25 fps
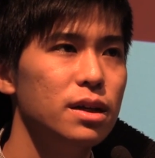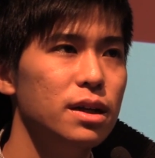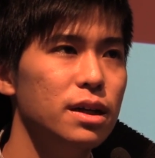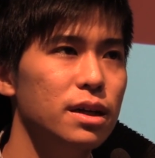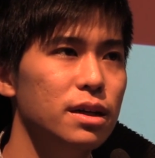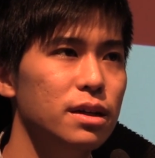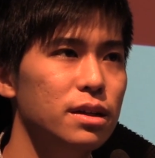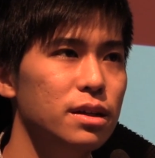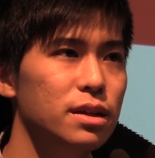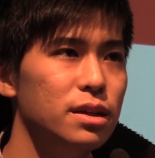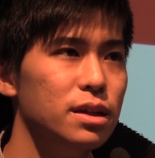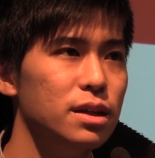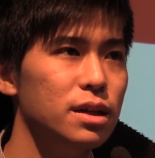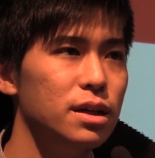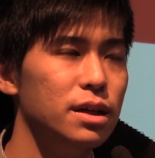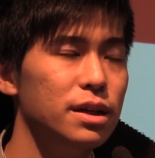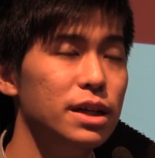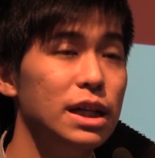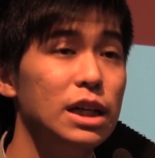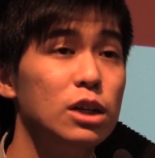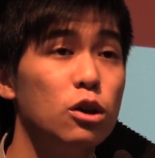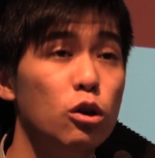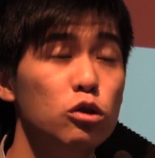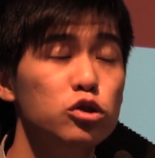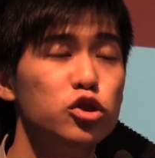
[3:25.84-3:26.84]
in
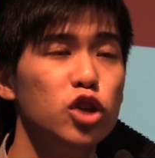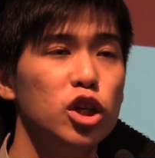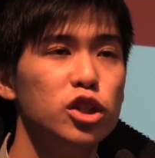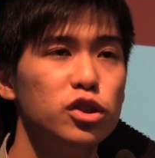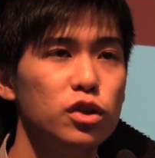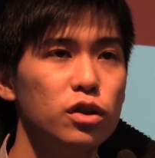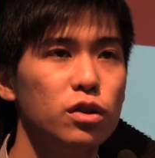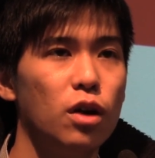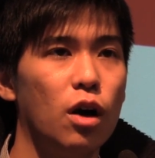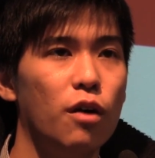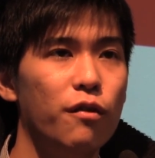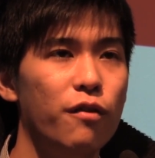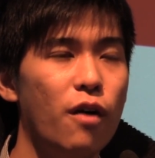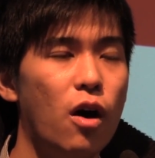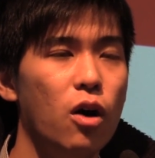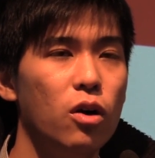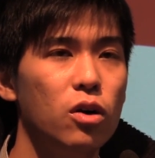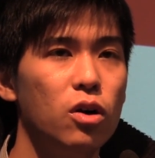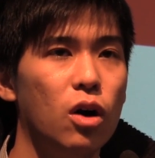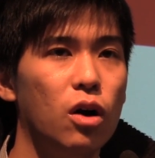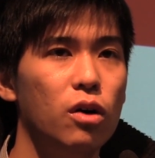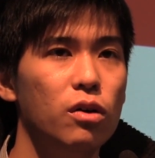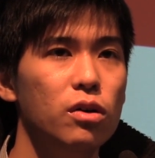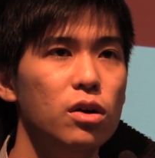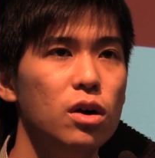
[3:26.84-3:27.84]
the negotiation of Hong
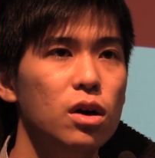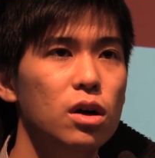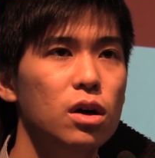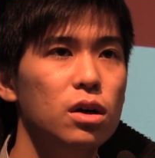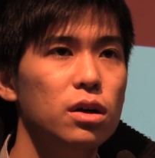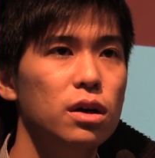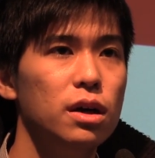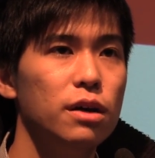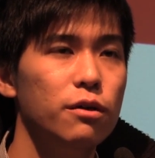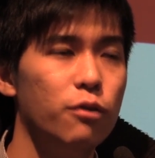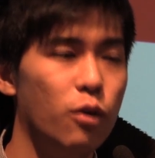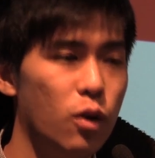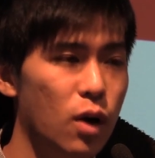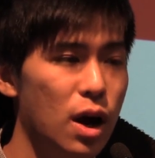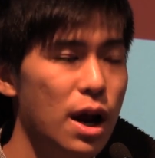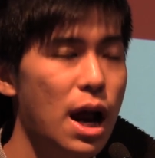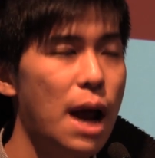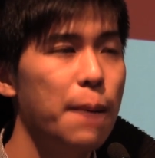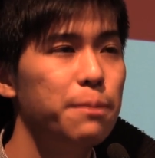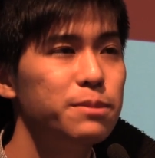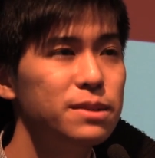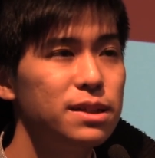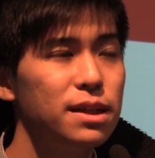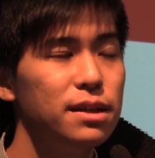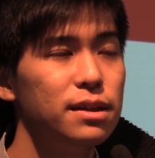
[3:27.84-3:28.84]
Kong or
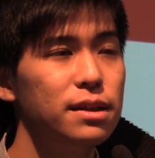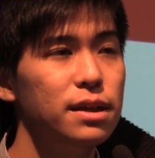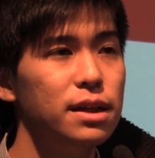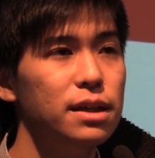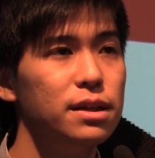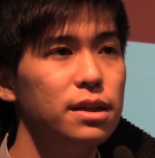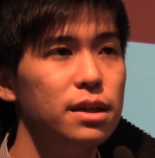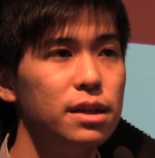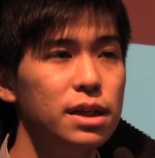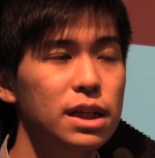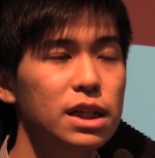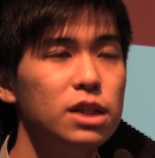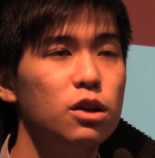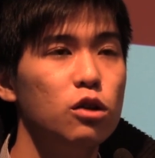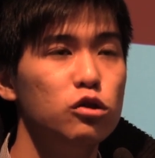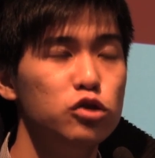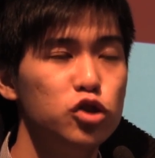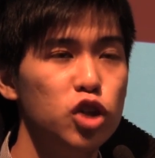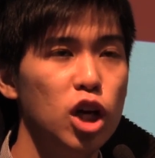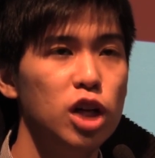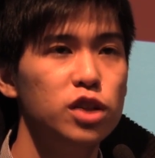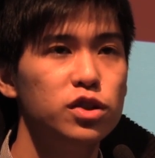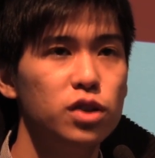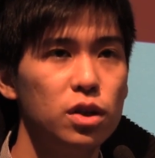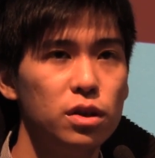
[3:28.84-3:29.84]
absent in the
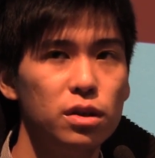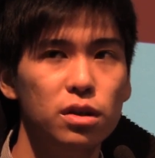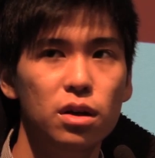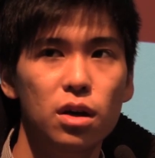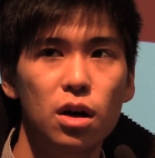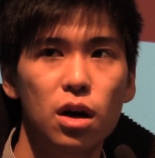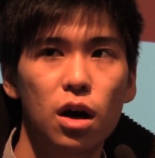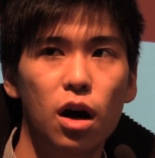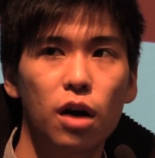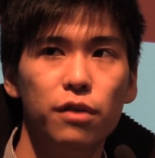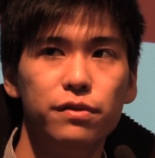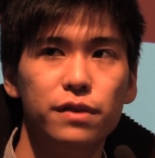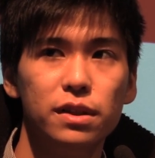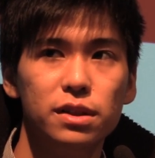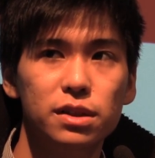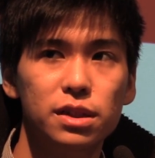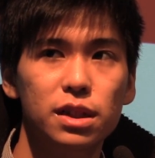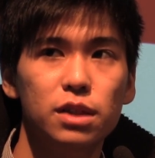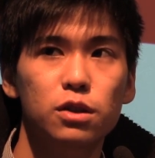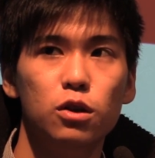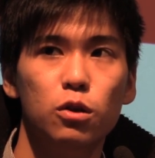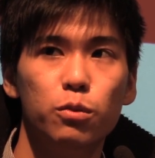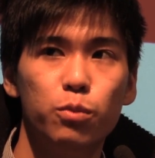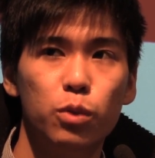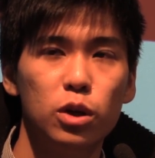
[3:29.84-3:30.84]
negotiation of the
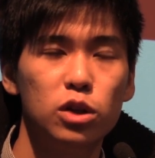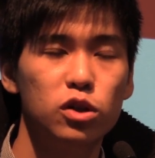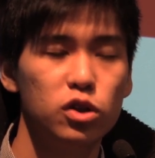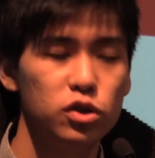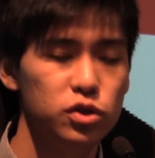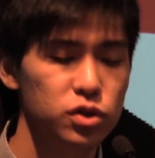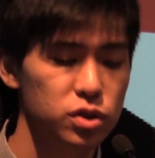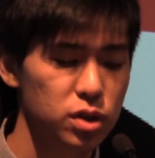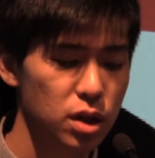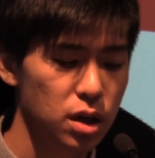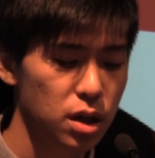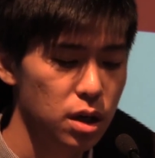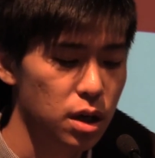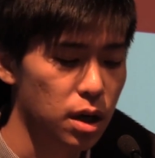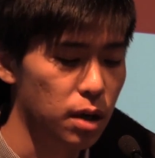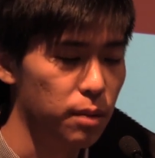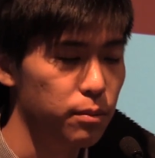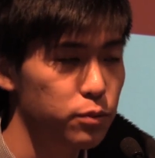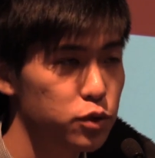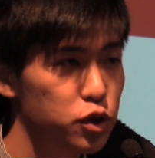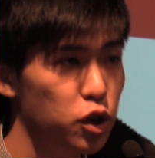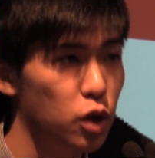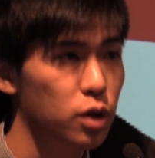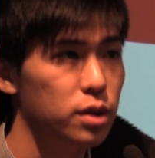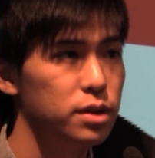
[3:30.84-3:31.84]
Sino-British um,
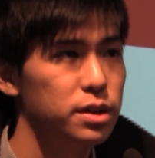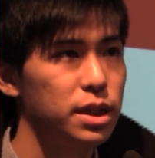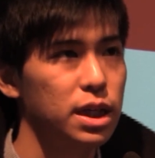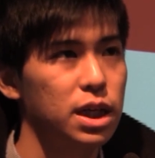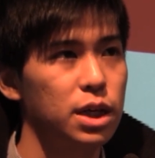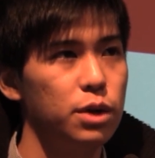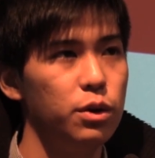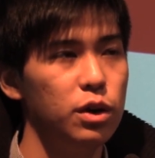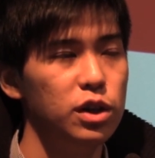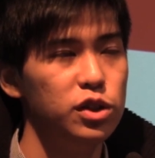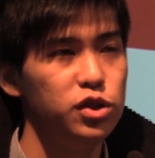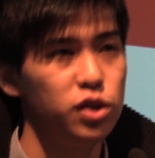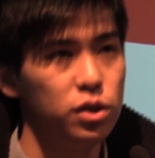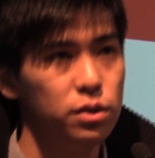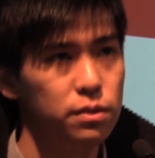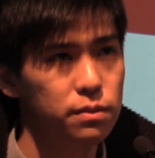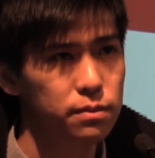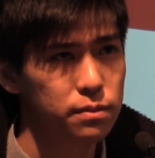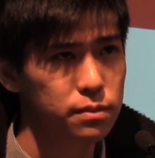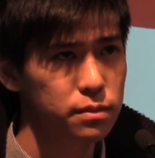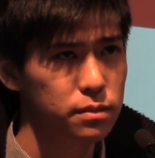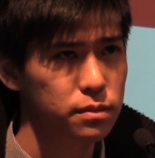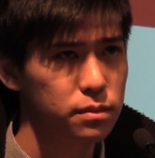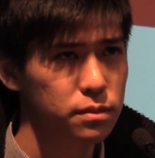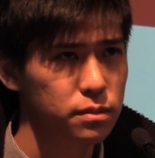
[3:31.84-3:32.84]
Joint Declaration.
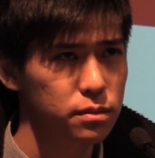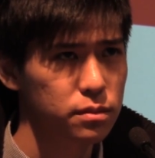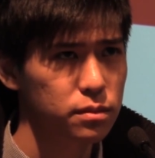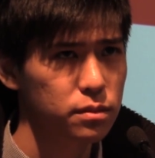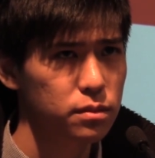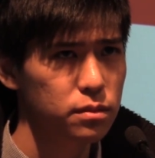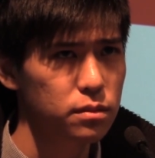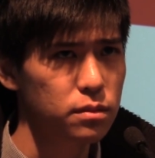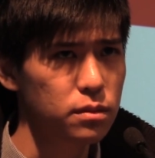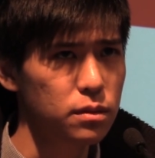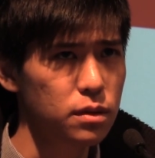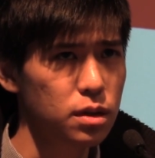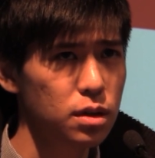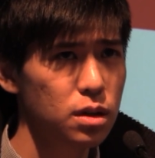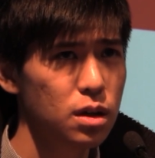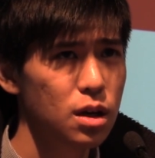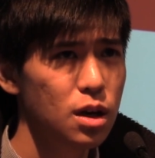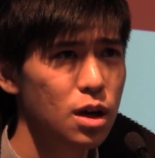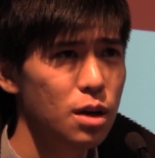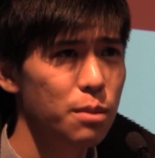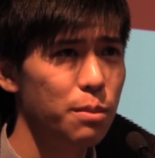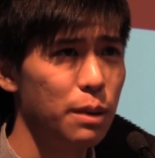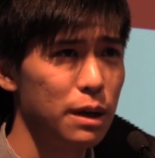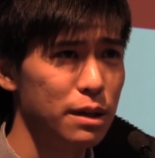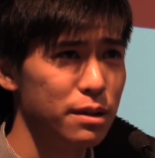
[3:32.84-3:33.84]

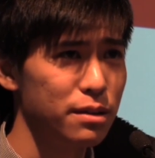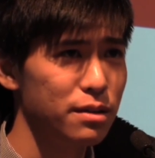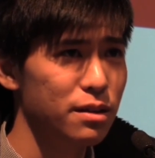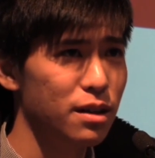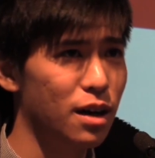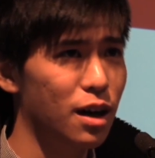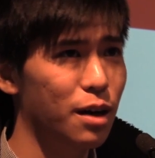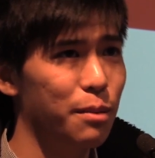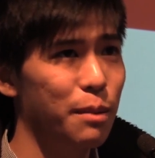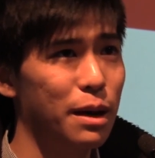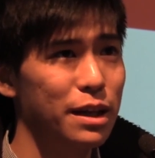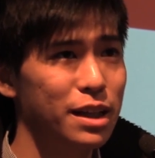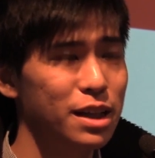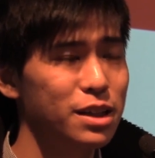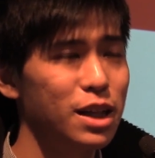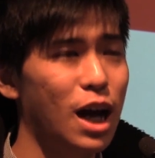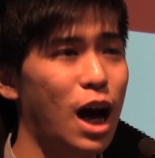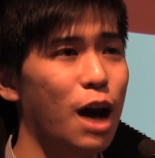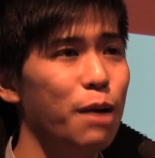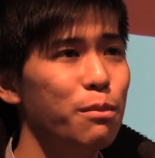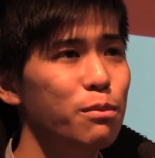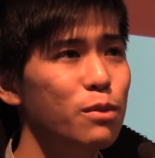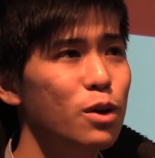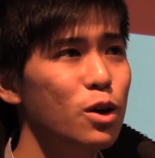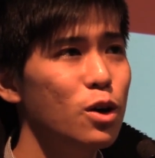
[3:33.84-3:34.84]
But um, at that
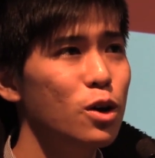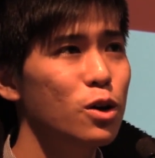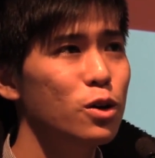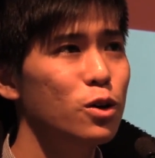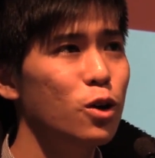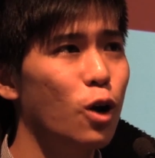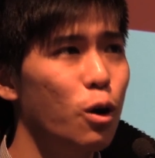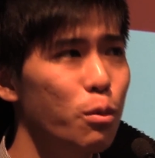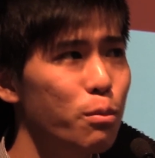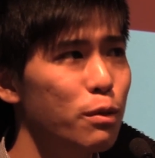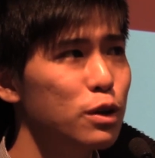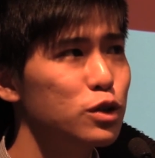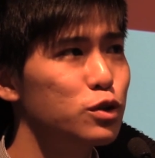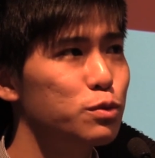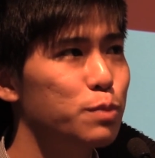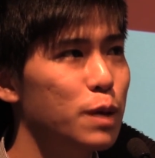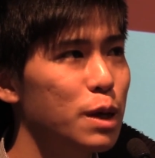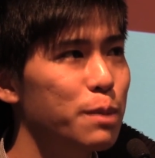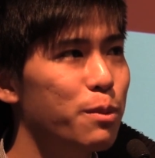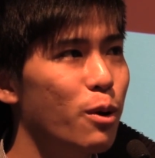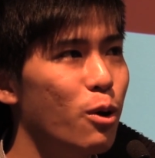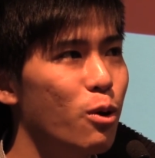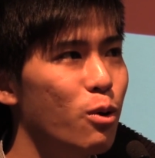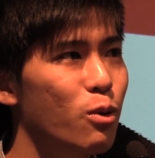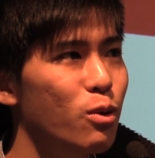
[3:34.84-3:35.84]
time, not much
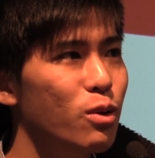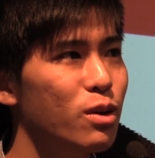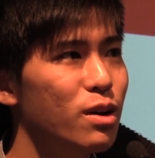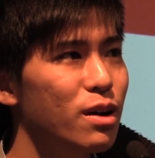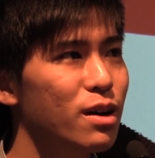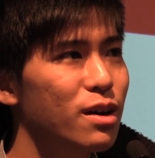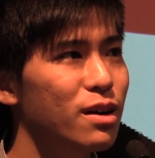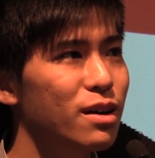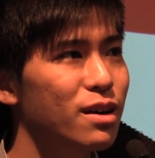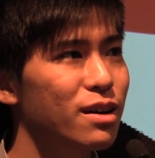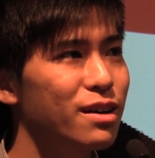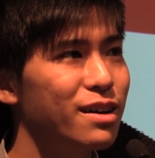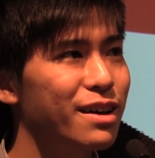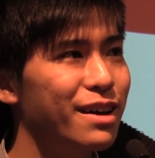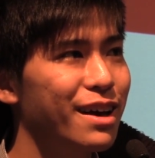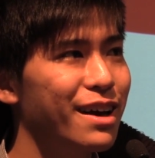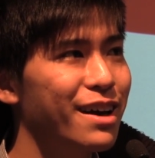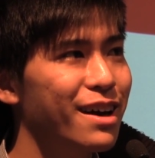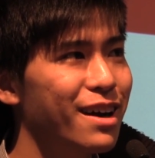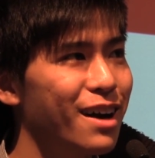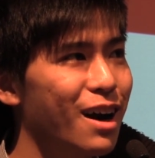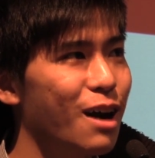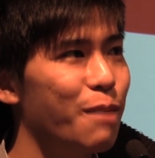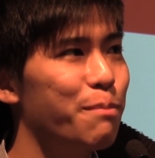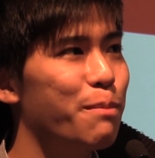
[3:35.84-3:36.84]
people
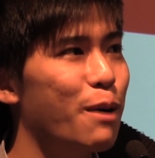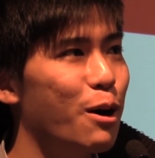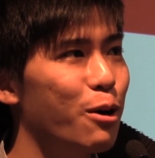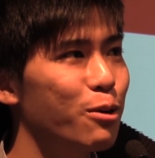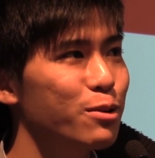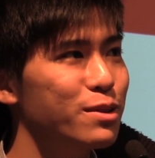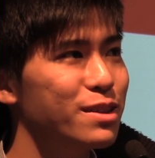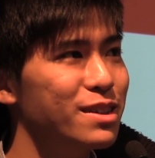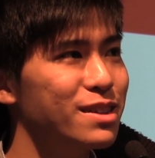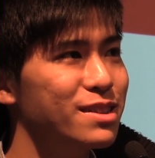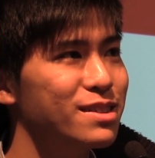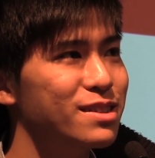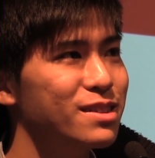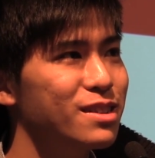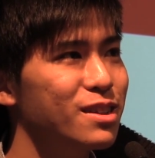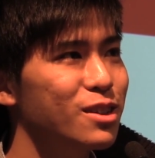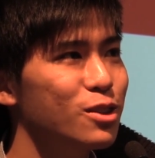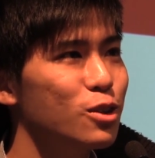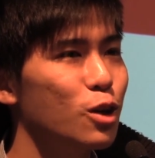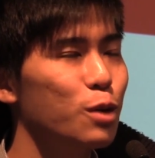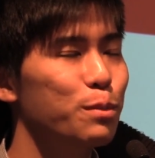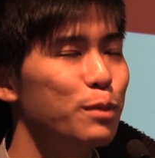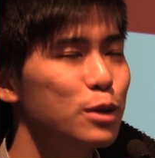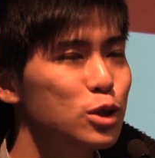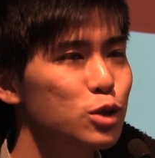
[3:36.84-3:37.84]
care about this.
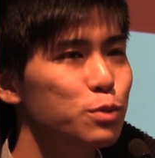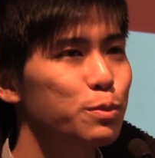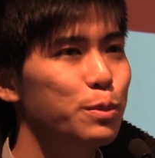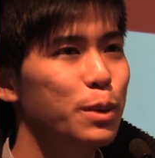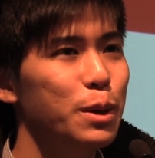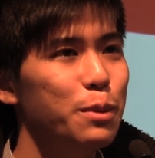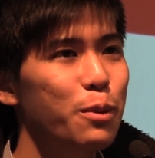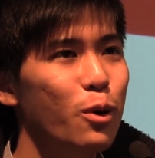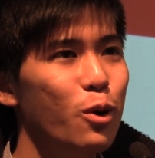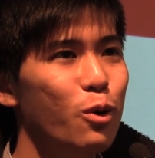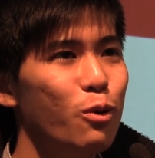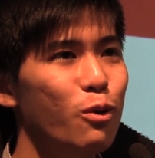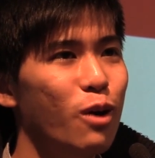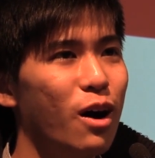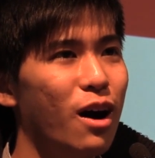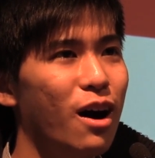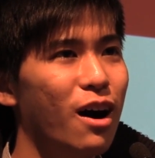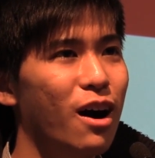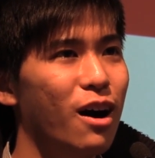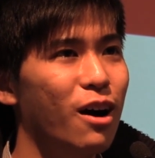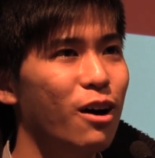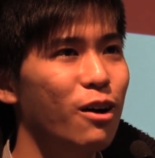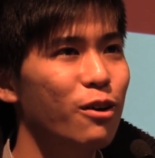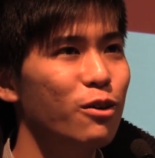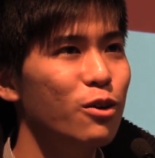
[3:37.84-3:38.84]
Not much people
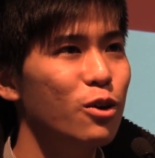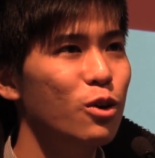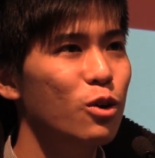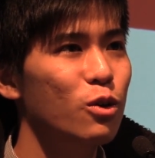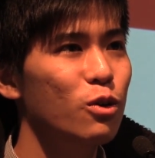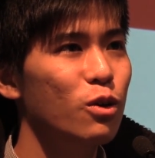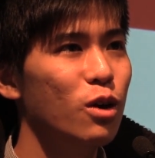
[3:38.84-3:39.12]
uh,